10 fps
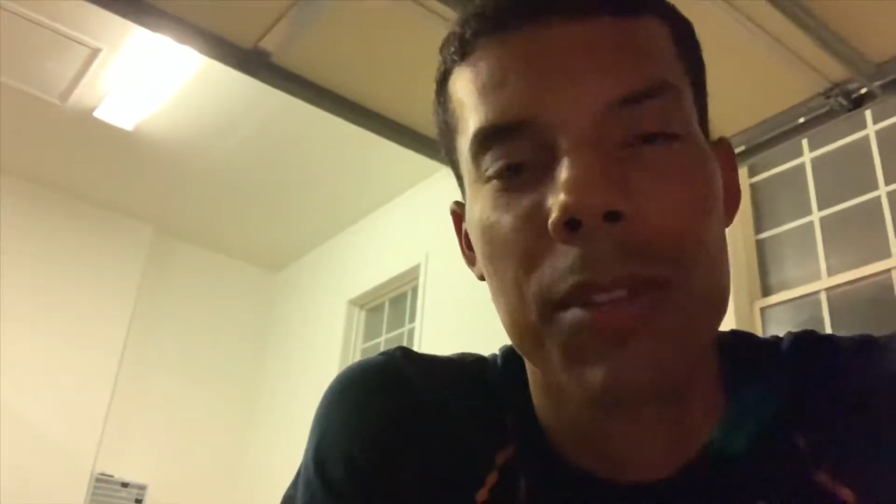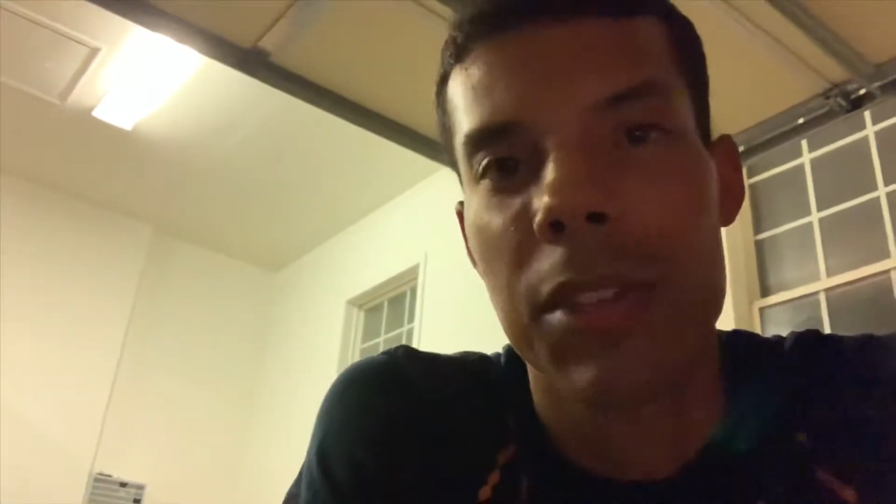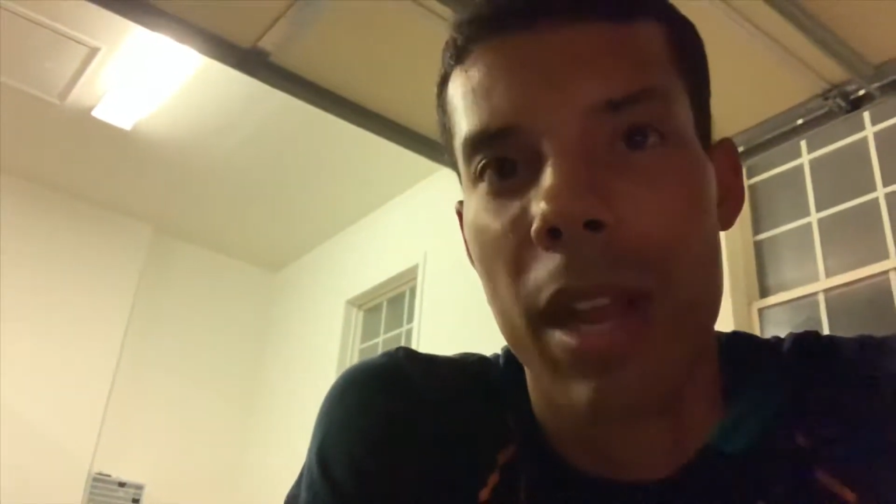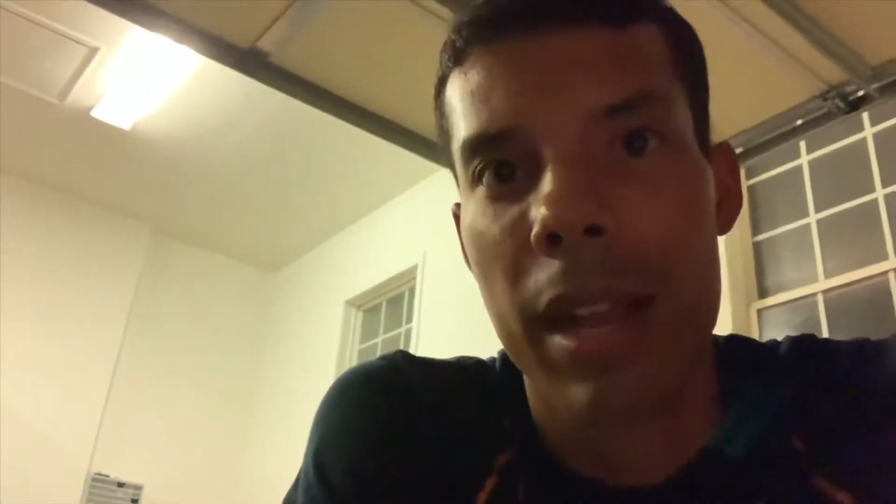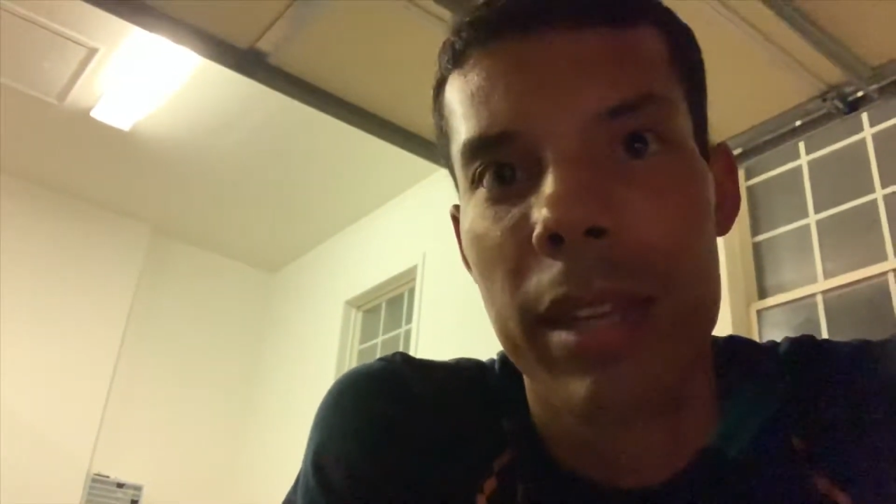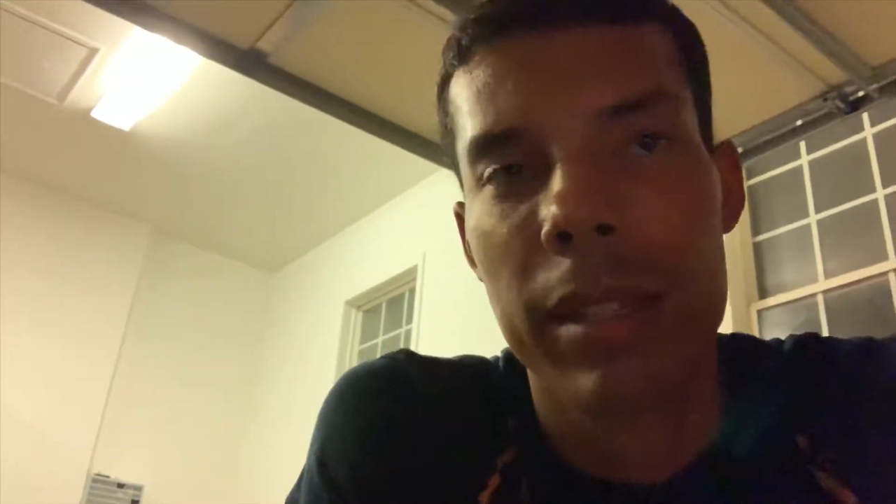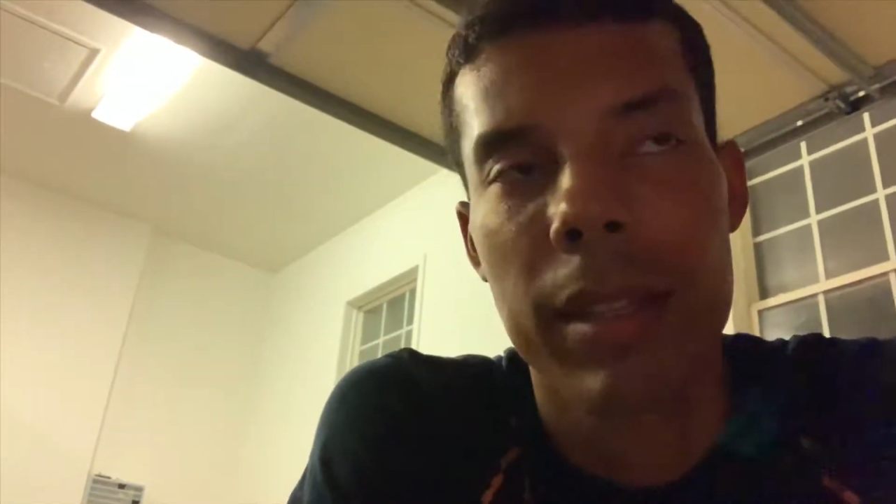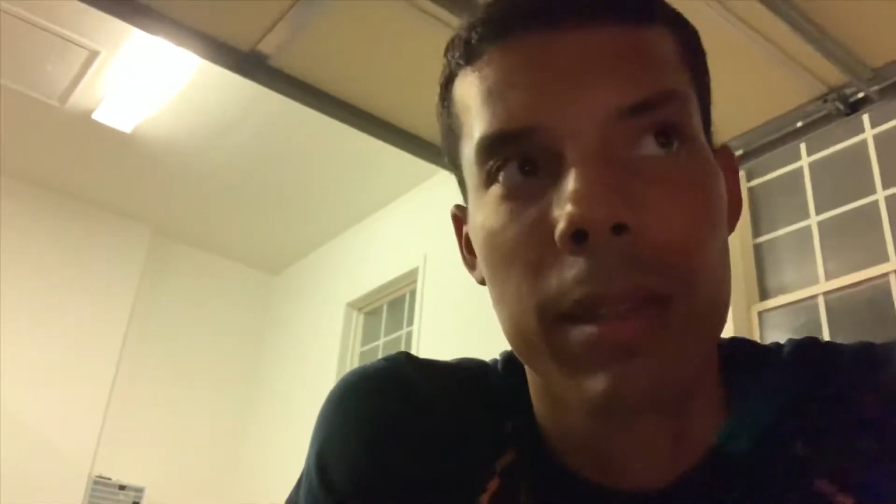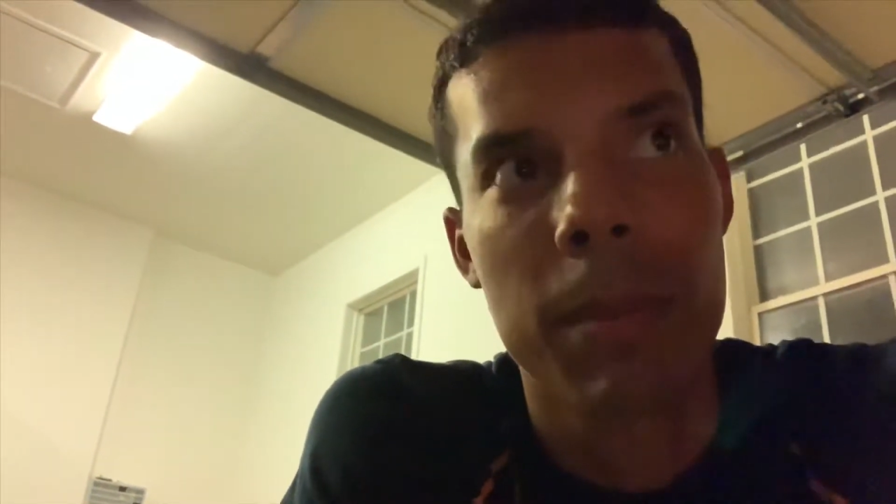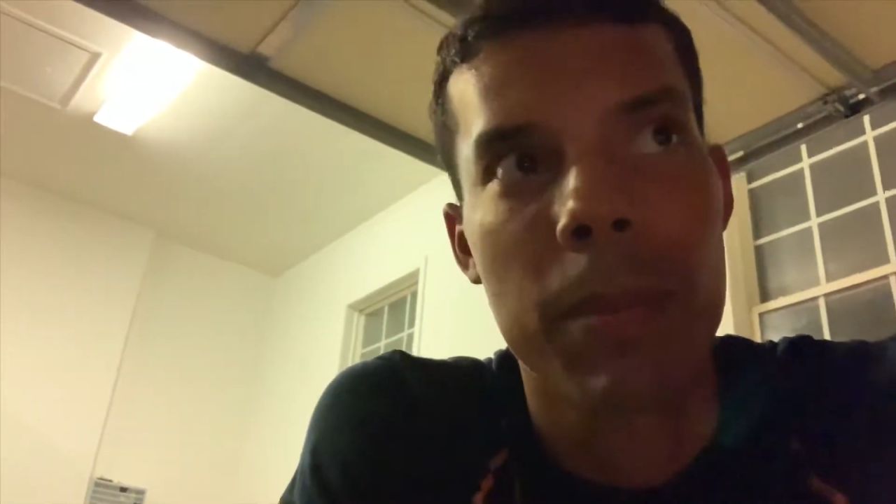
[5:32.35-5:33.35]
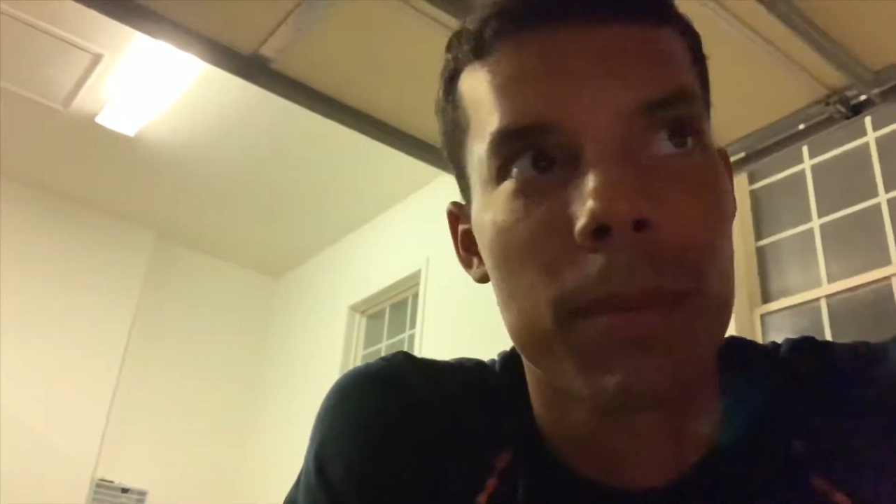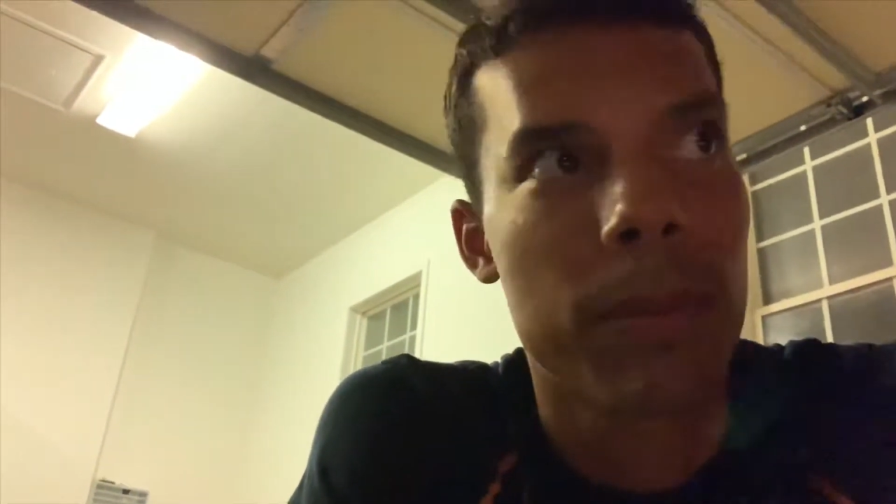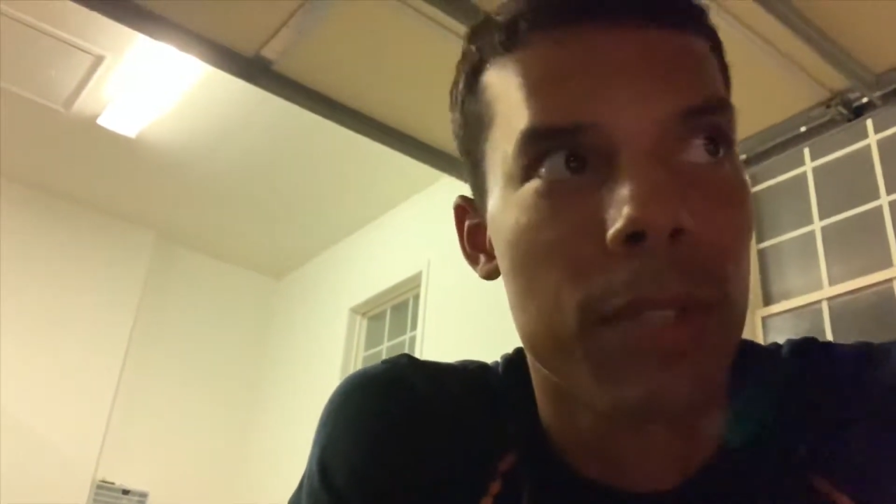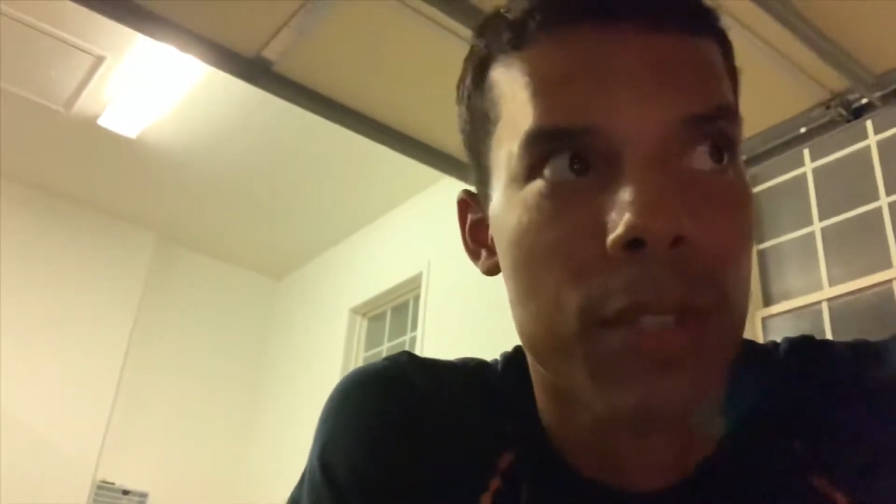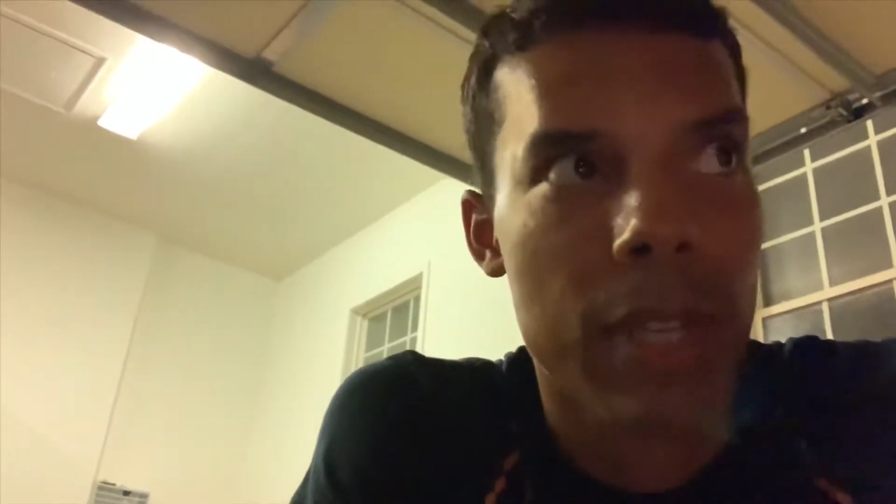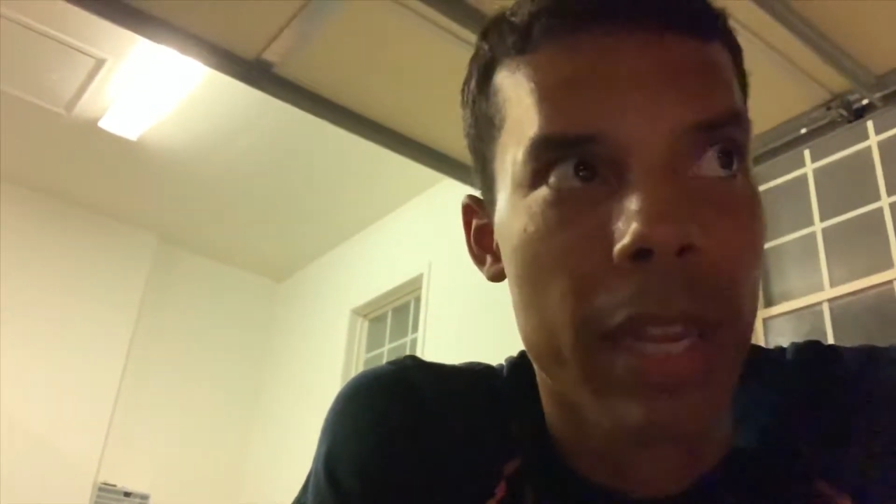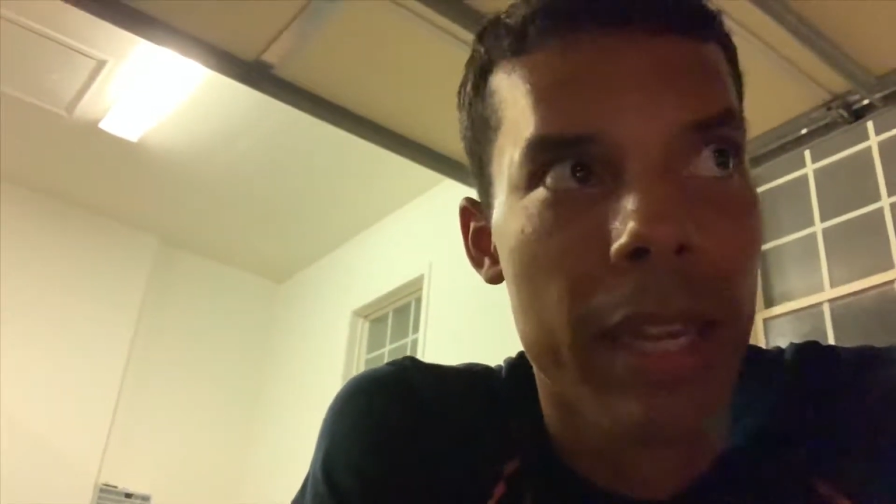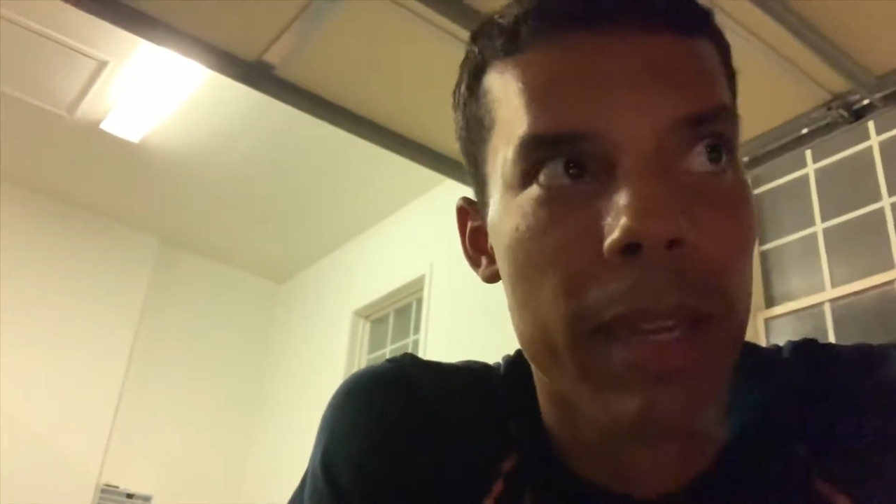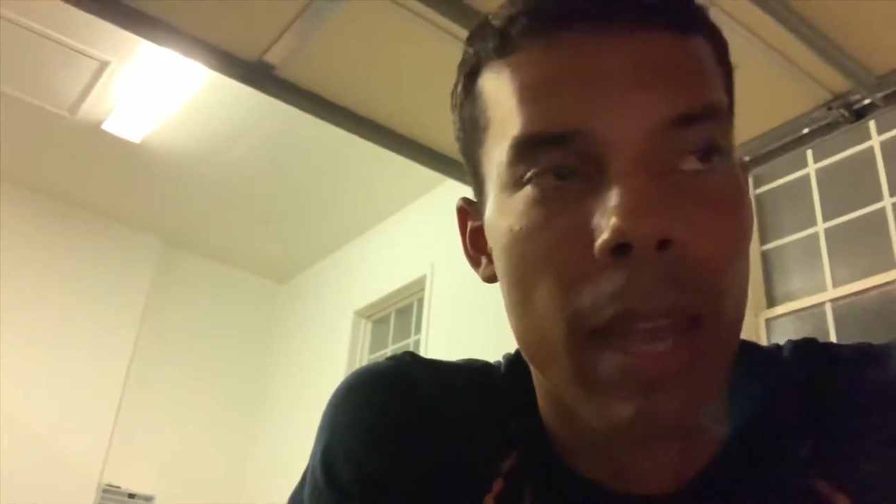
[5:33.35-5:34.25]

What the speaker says: shot to say.